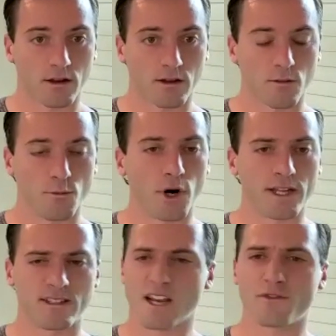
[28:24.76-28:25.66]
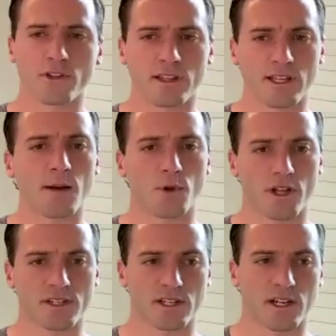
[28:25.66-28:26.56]
But definitely the
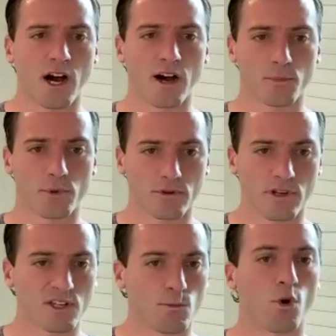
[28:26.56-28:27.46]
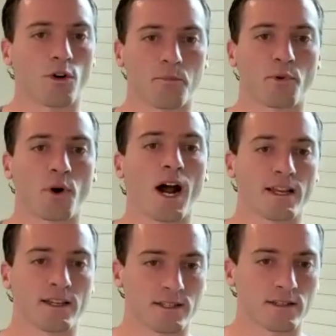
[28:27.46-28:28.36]
MLS Cup is more
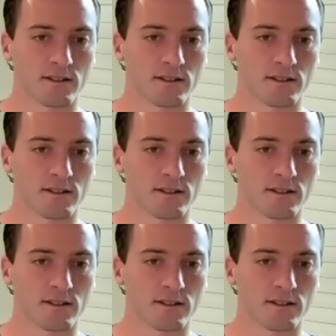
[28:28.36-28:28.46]
prized,